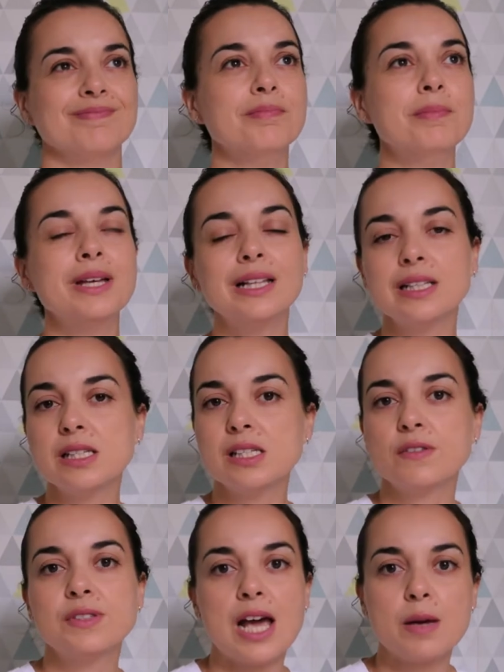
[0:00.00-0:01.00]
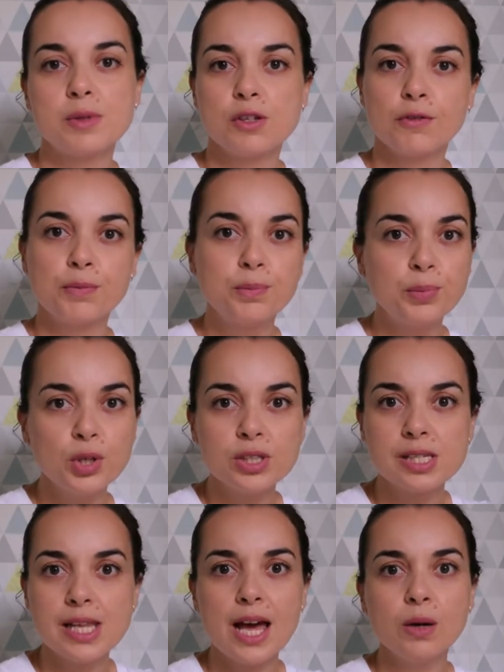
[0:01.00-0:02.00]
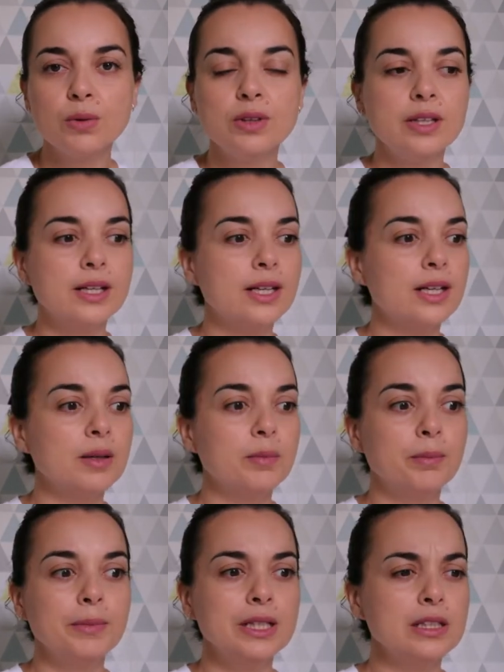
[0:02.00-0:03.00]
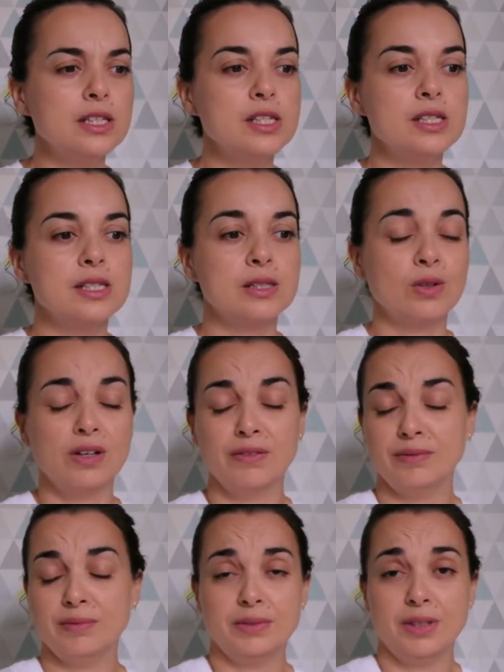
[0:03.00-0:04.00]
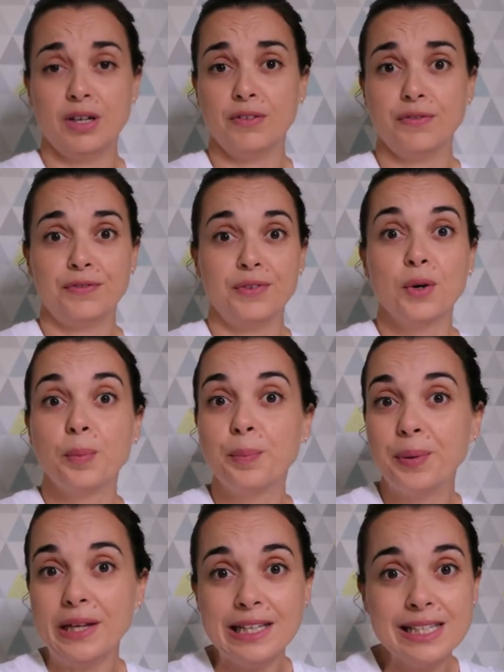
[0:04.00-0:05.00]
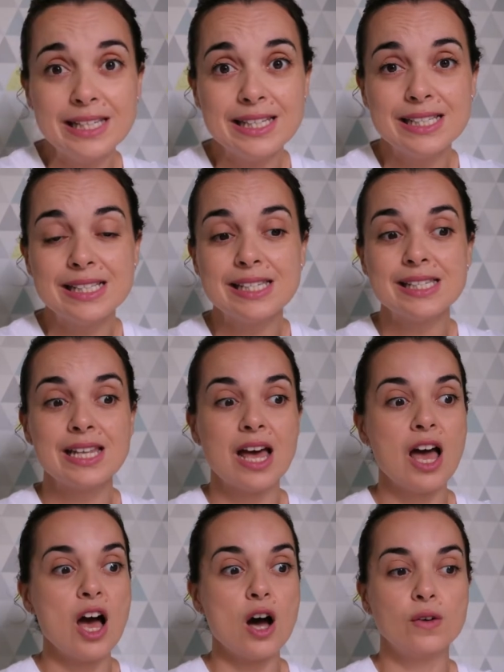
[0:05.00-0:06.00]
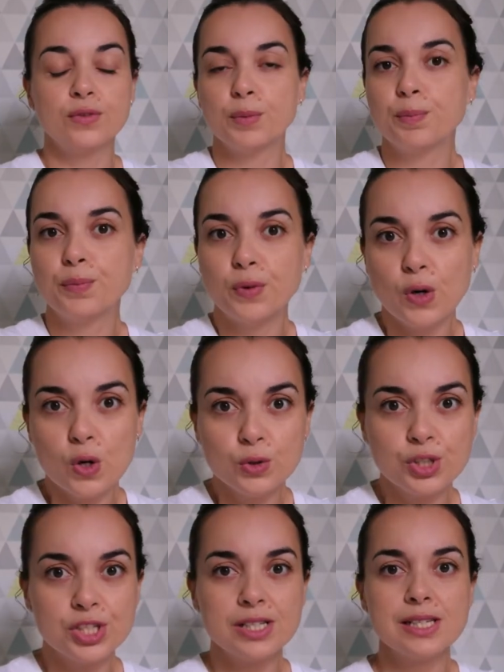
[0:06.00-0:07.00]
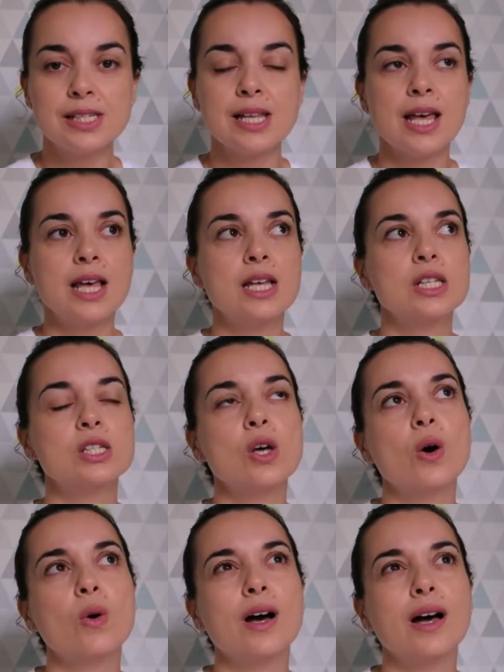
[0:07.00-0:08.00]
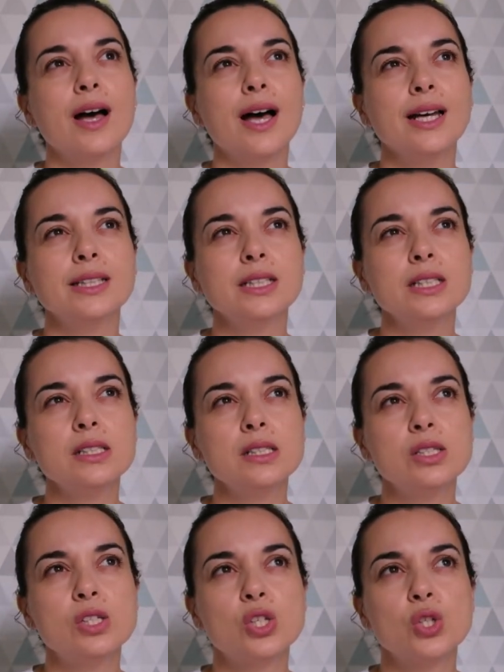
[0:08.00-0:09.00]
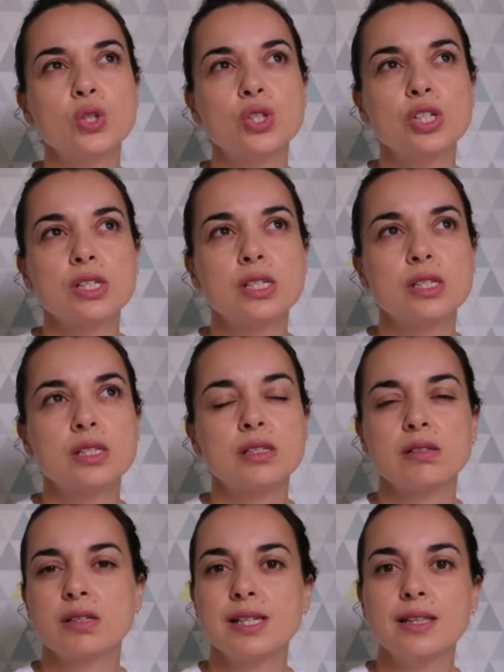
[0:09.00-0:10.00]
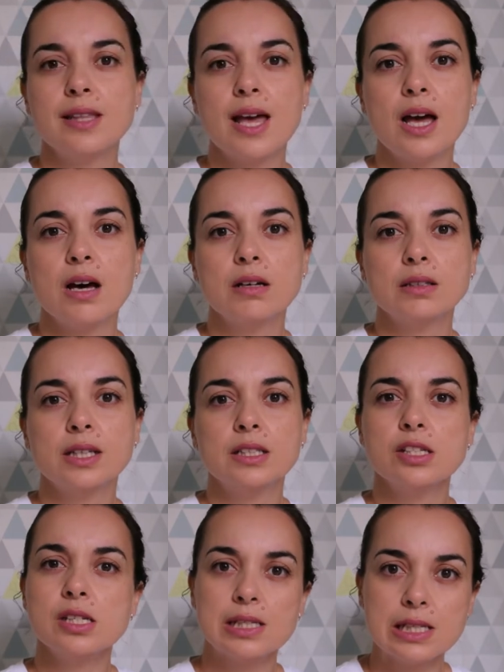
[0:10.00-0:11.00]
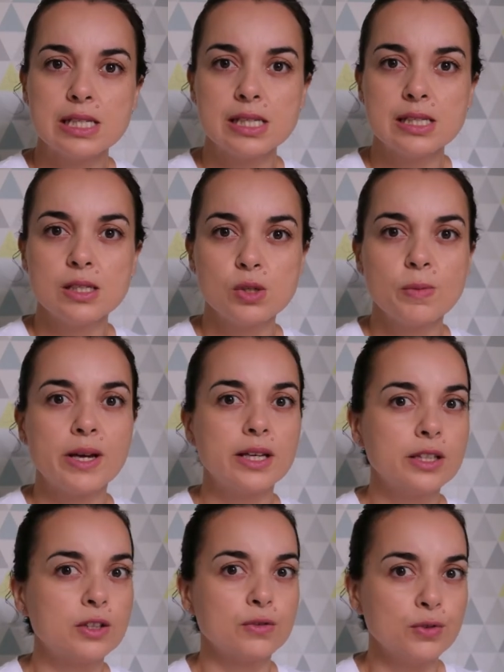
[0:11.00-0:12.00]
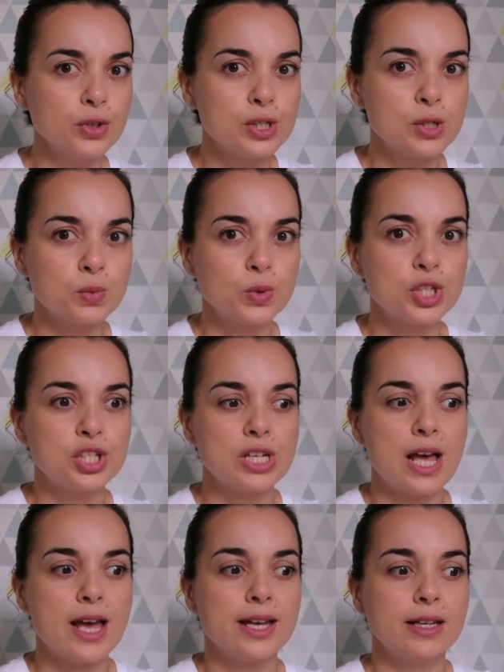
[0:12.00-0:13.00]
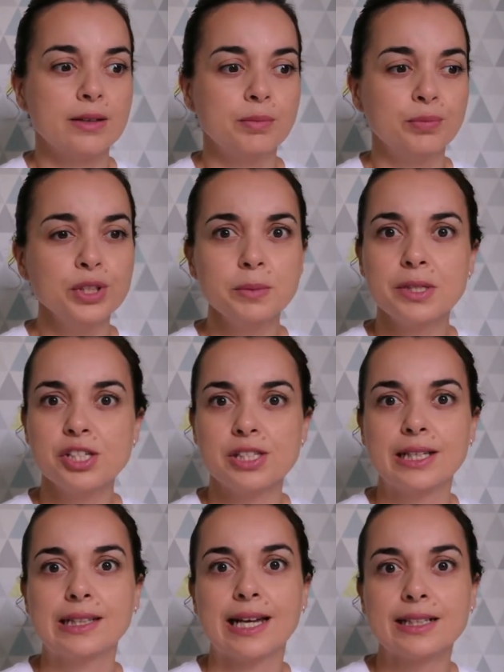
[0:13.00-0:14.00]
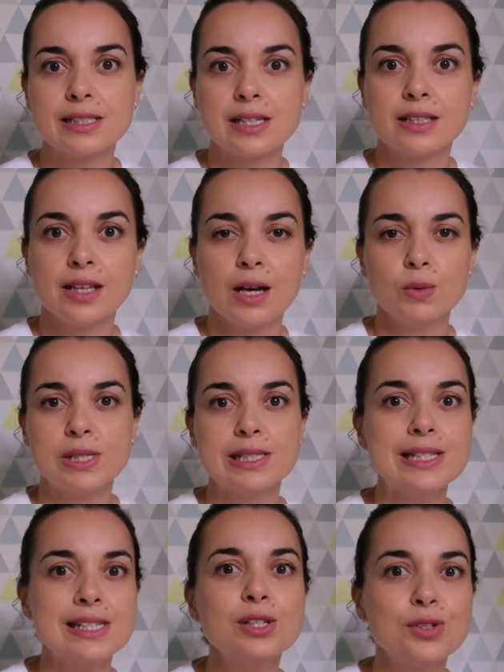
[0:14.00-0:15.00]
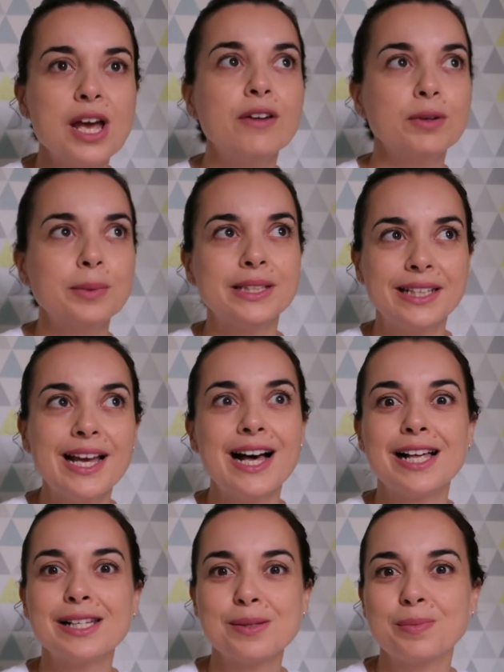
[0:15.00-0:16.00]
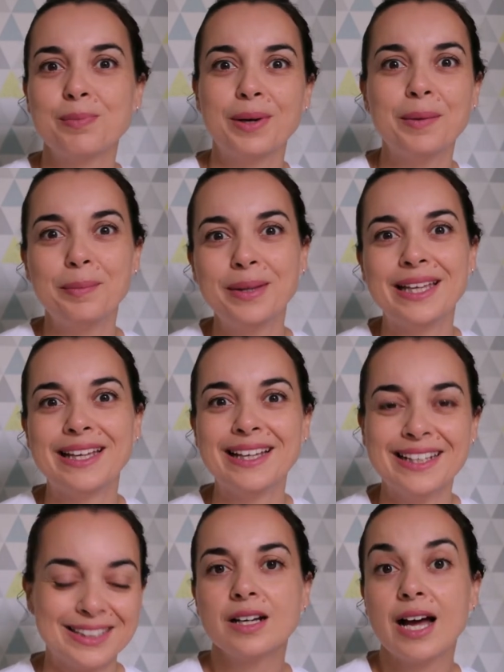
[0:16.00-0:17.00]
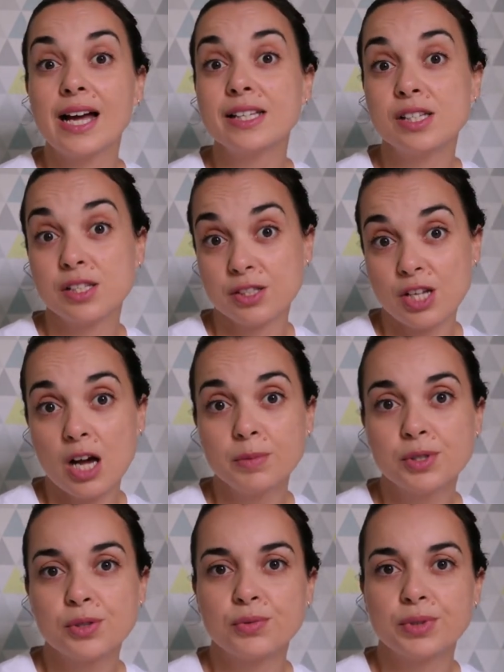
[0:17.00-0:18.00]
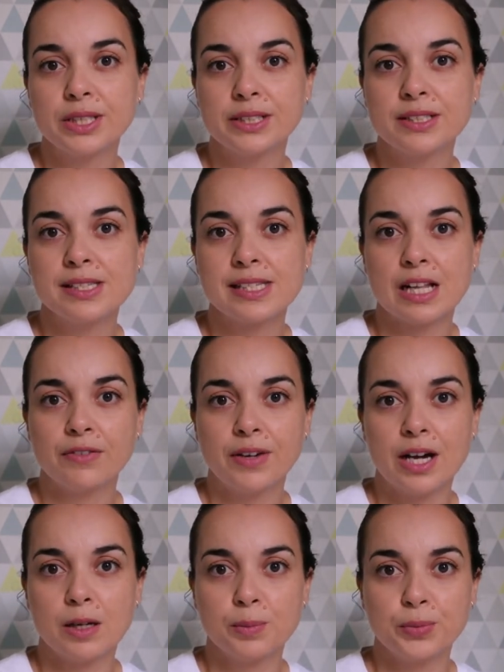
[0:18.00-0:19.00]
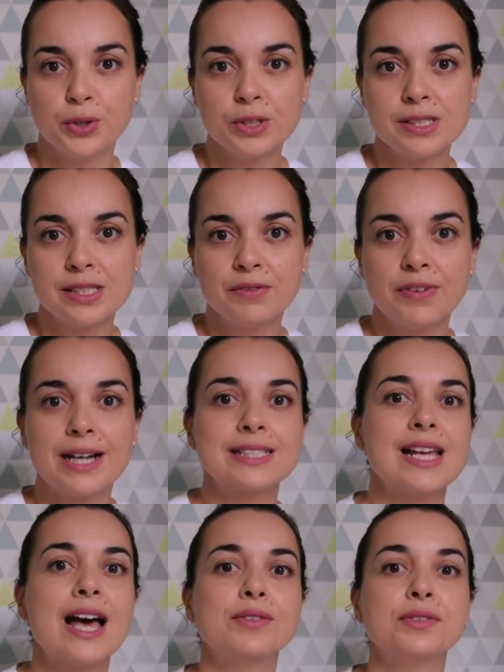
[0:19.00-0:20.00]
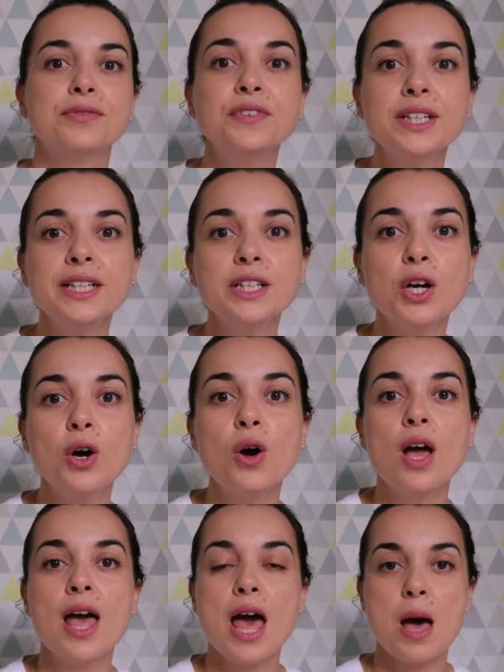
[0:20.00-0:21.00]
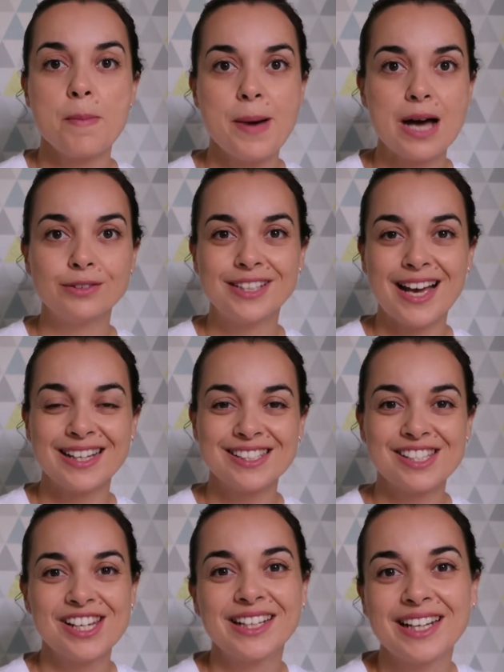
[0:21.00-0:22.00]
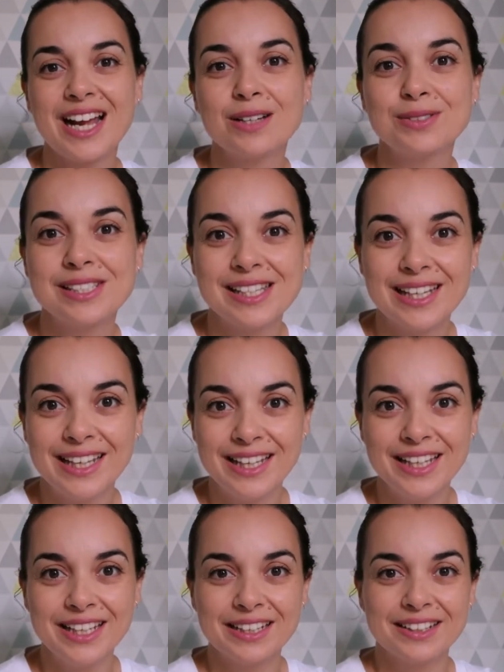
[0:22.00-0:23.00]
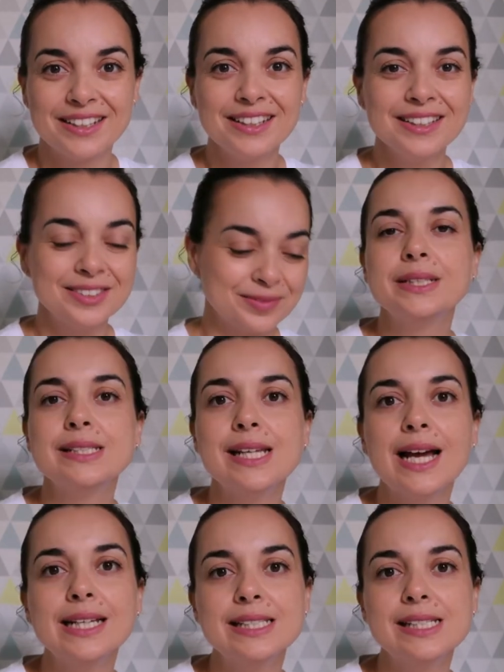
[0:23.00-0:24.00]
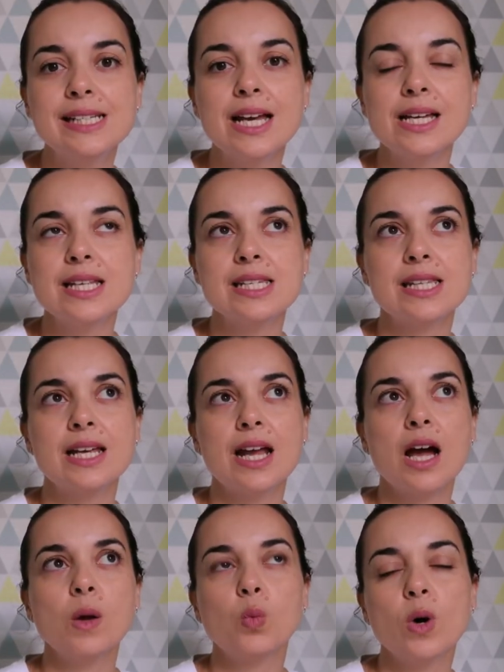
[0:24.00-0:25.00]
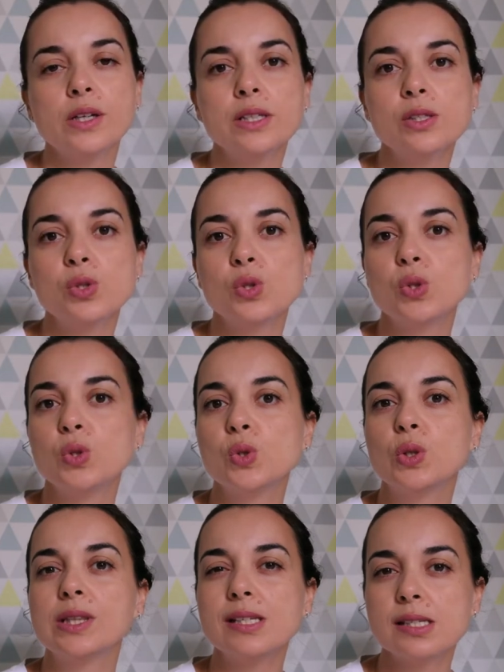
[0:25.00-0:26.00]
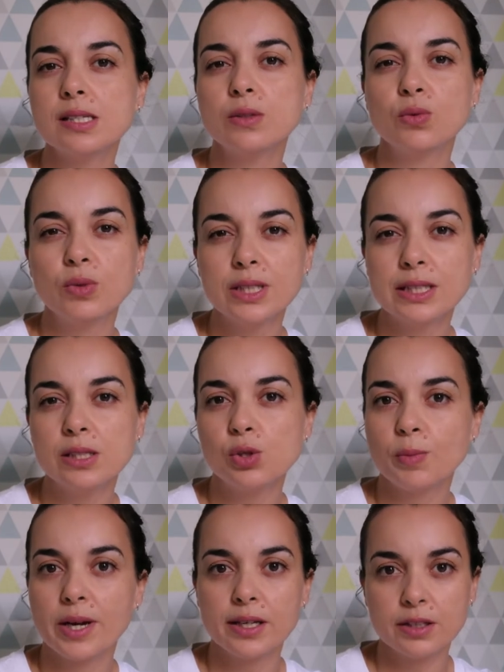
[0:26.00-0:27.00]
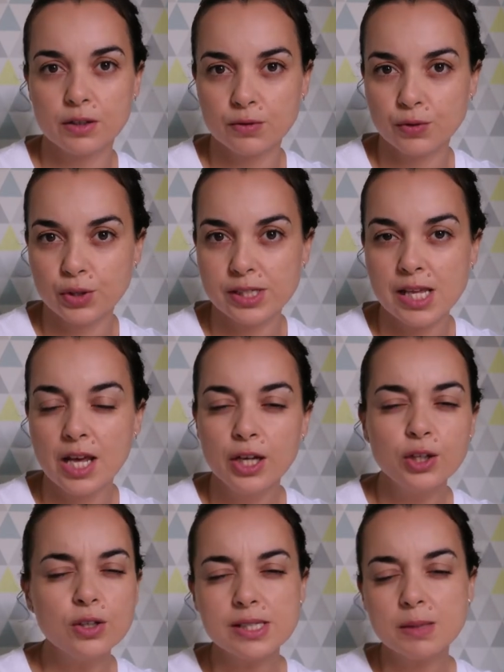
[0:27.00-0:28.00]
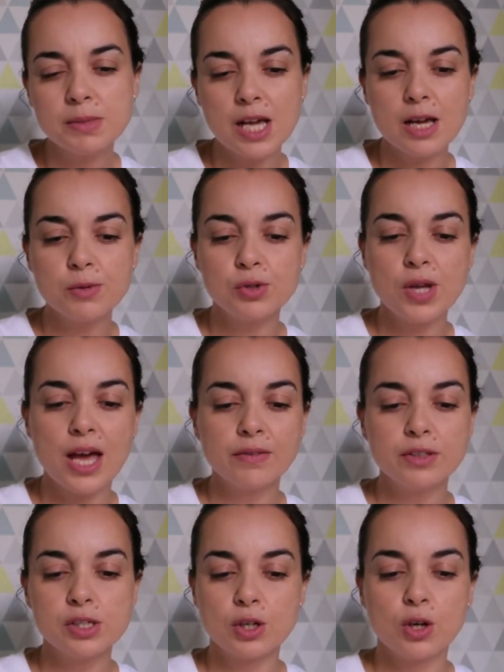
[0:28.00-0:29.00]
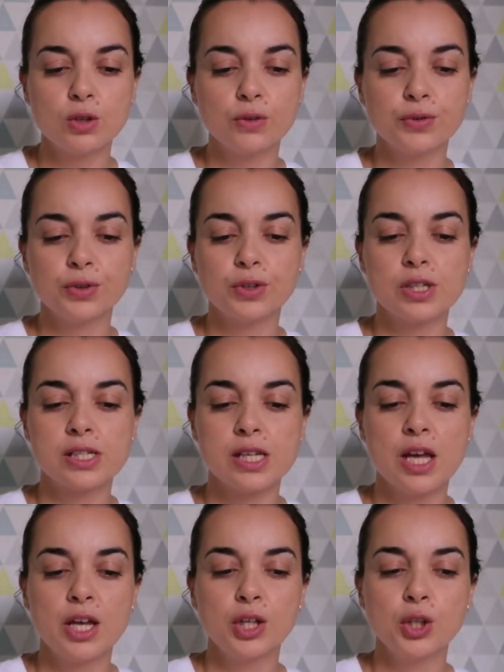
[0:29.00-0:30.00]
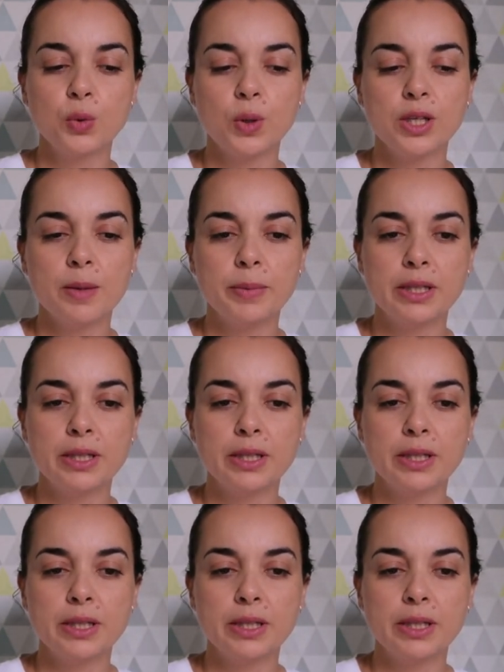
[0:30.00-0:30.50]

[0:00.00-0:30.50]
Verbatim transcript: millions of types of books out there, millions of opinions, of approaches. So I needed to just sit down and just listen to my inner voice, which I pretty much neglected. I was listening to everybody else but me. So I stopped reading self-help books. In fact, I have a video about that. Check it out here. But the idea is that I wanted to listen really to my inner voice. You know, sometimes you have this goal of yours, you want to